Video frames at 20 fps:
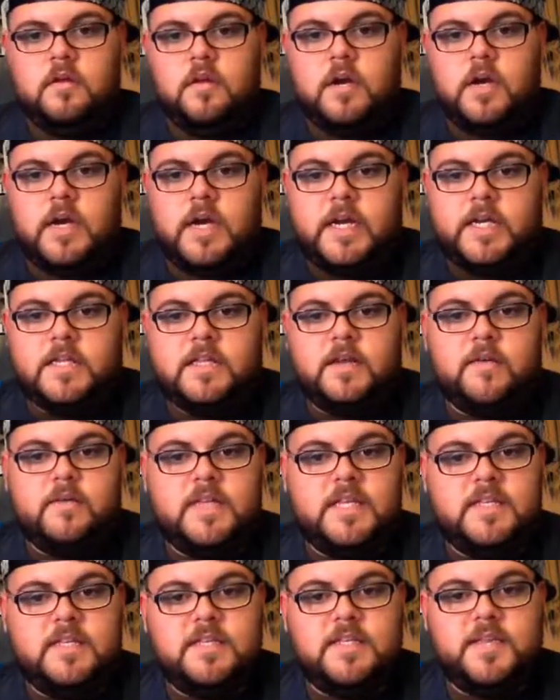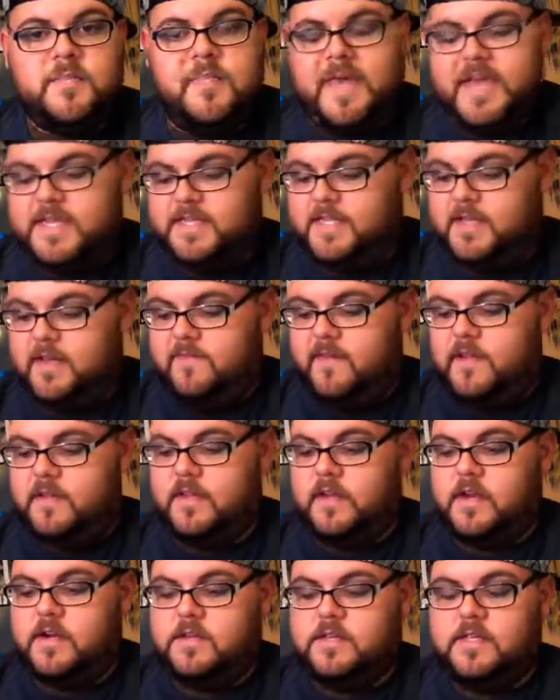Alright, so this is the base of it.
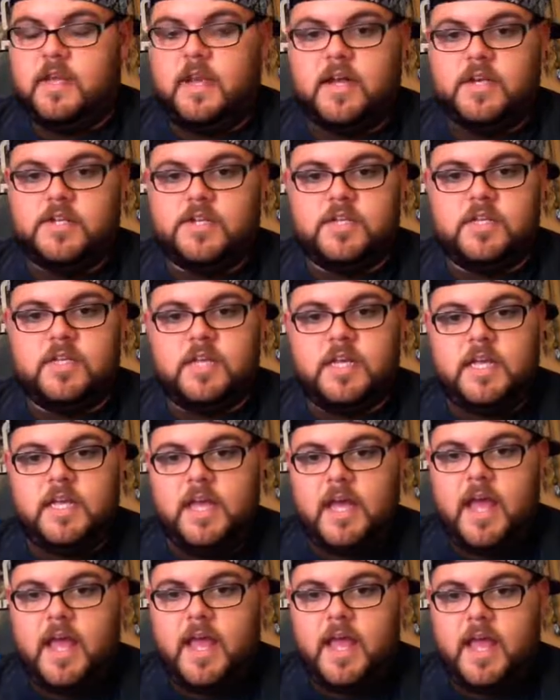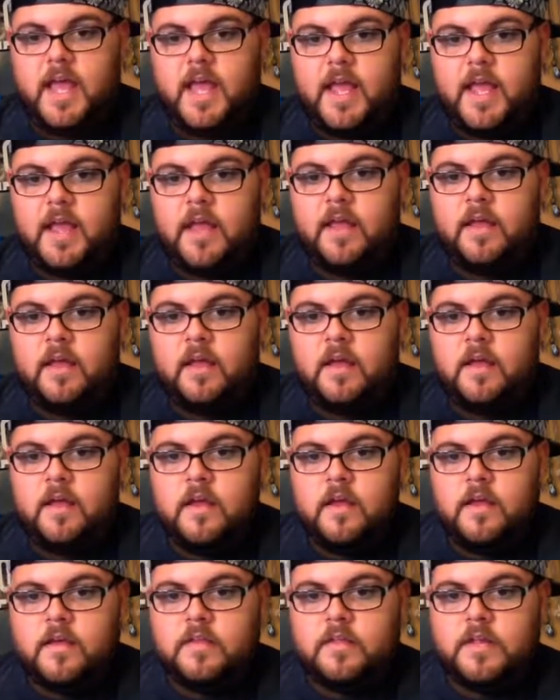There's actually
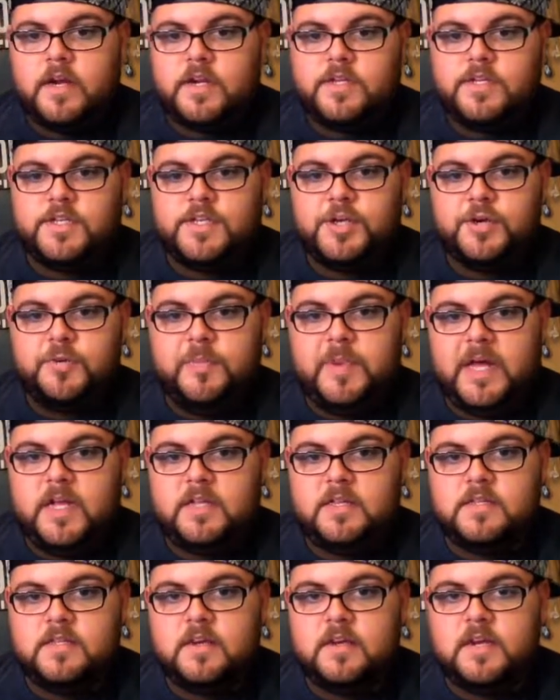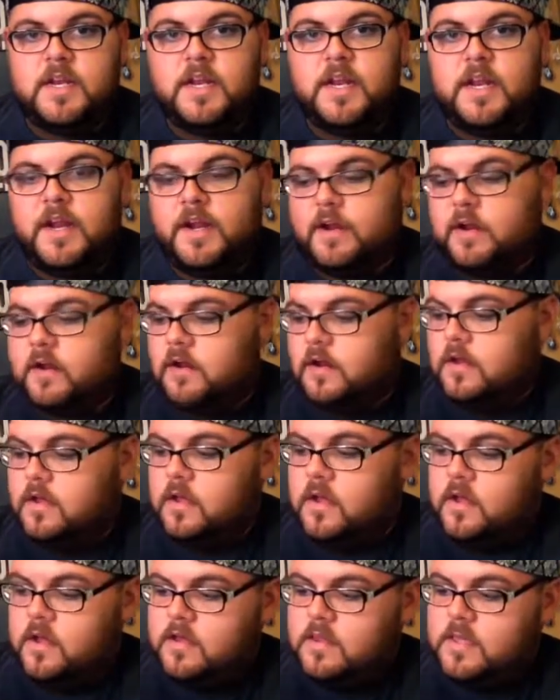there's 2 buttons on it here.
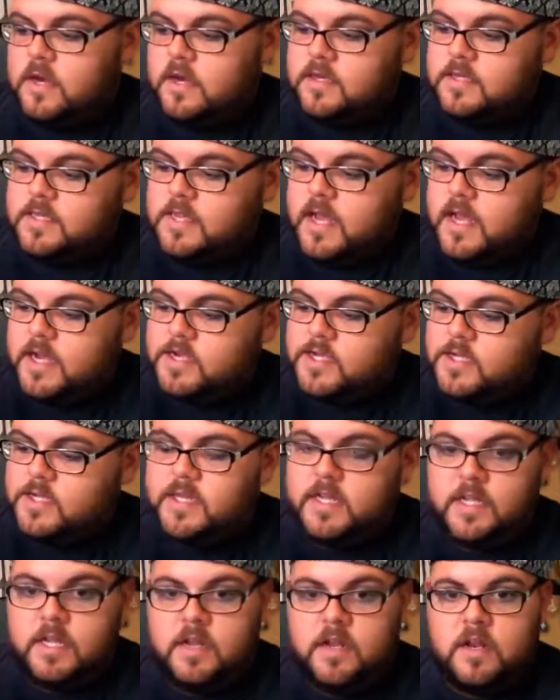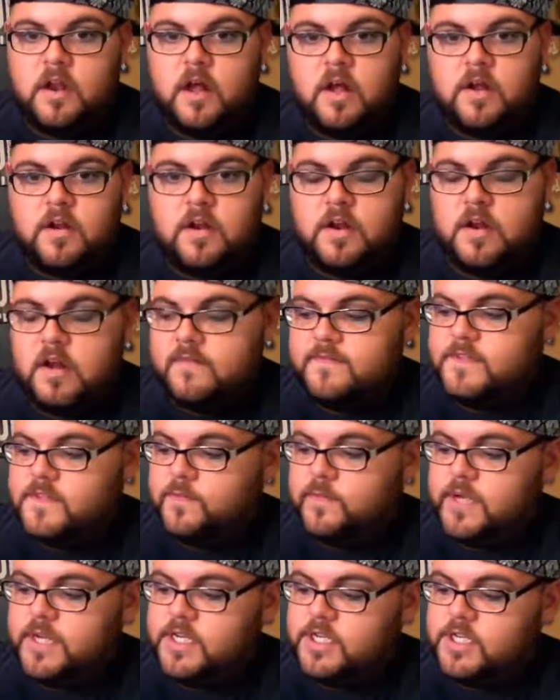There's actually an on and off
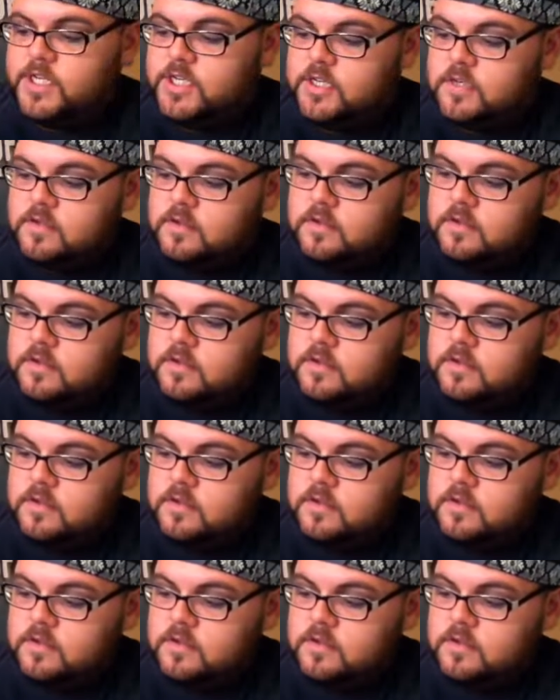switch,